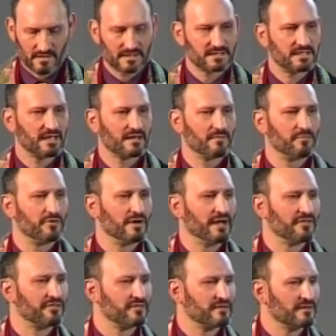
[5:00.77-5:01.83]
Let's take a
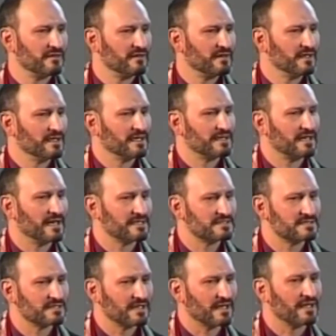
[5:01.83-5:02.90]
breath and let that
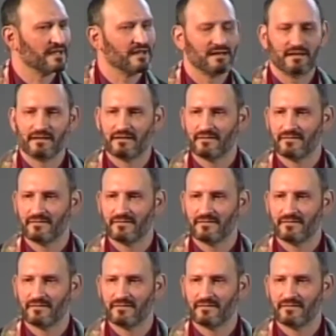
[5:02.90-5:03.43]
sink in.